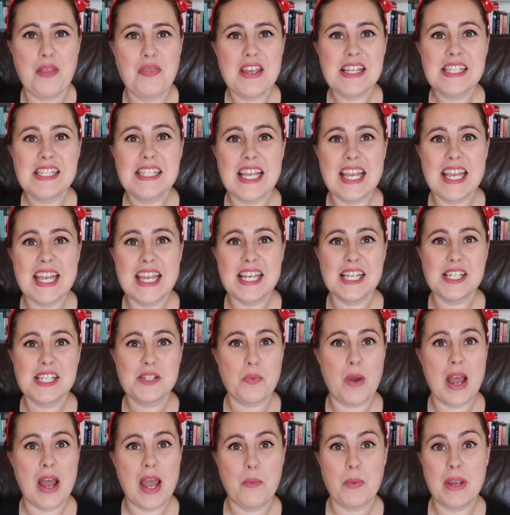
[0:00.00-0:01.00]
This
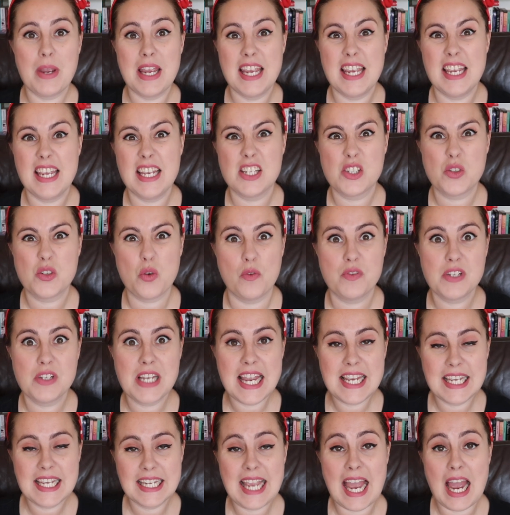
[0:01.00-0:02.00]
is where we sort of
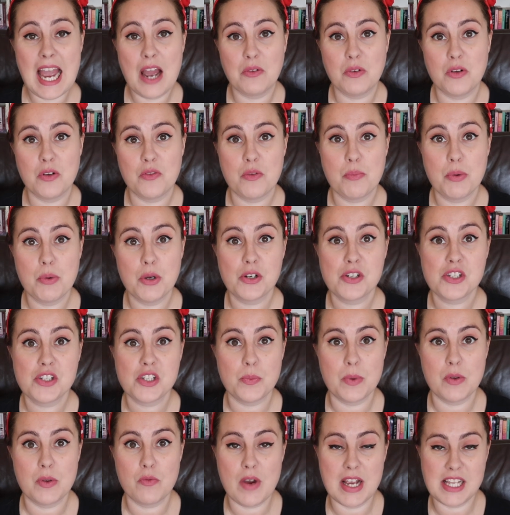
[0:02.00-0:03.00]
take account of the books
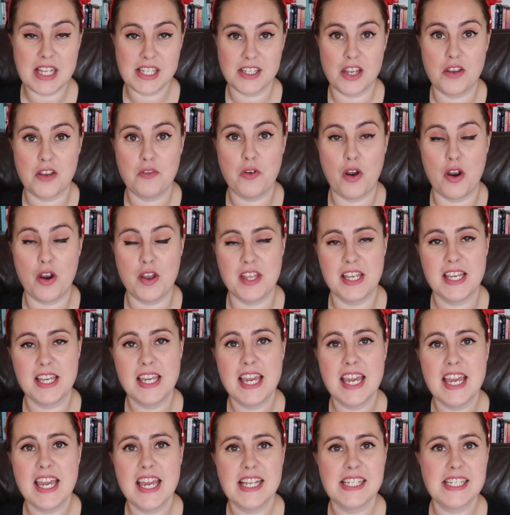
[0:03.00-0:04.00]
that we've read so far in the
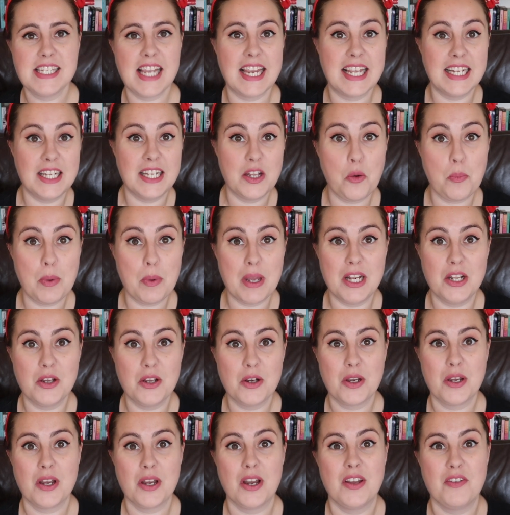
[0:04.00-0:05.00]
year, take a little bit of a
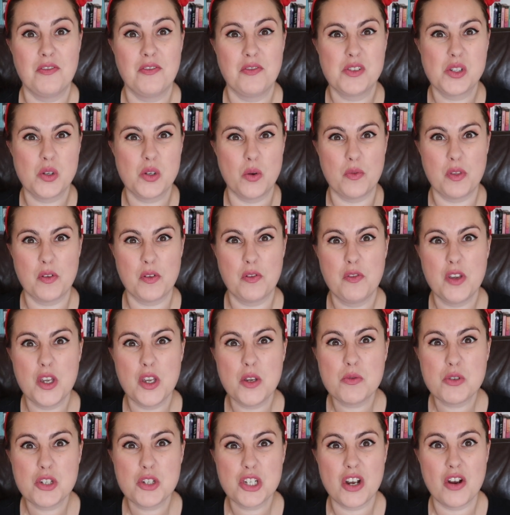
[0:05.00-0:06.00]
look at sort of the
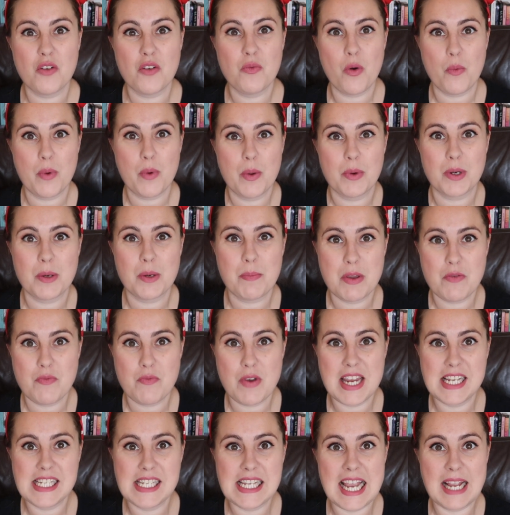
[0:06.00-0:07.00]
future of what we want to be
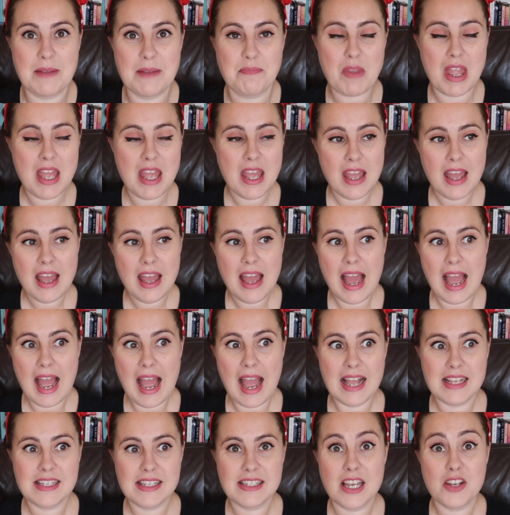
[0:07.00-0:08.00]
reading,
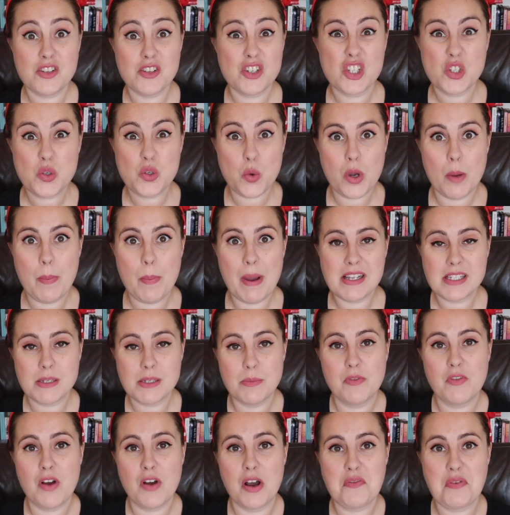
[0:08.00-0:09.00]
and just talk about
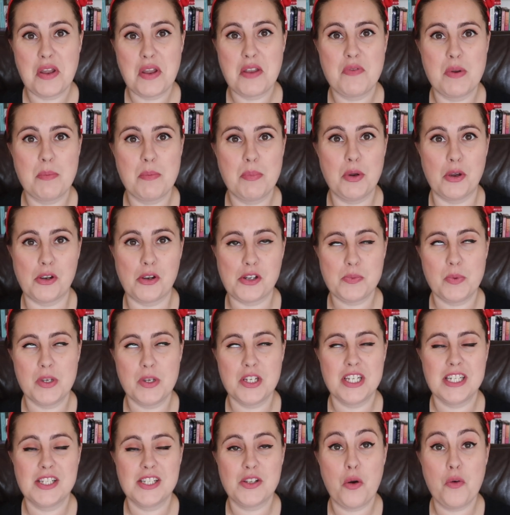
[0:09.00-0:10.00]
some of our favourite books,
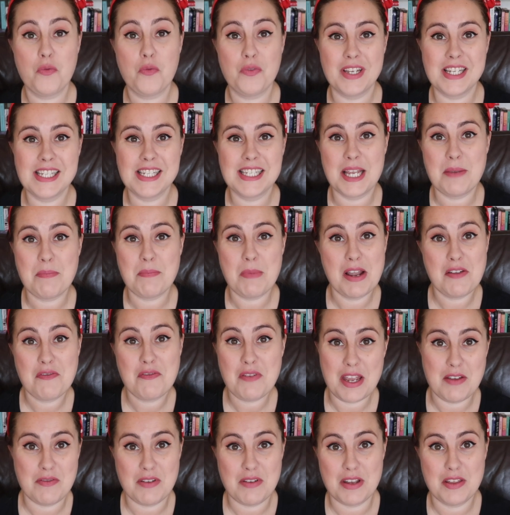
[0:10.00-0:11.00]
which is obviously my
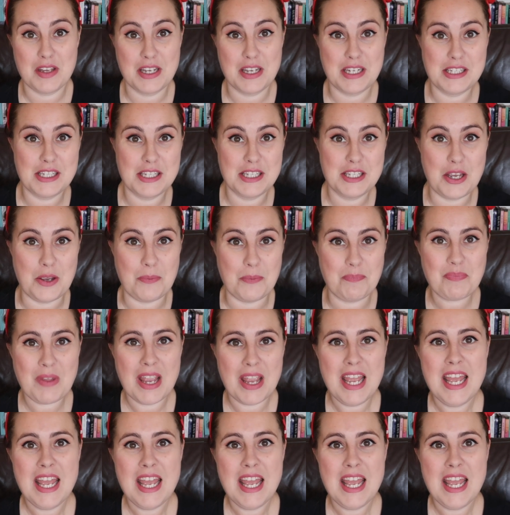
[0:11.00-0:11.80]
favourite thing to do.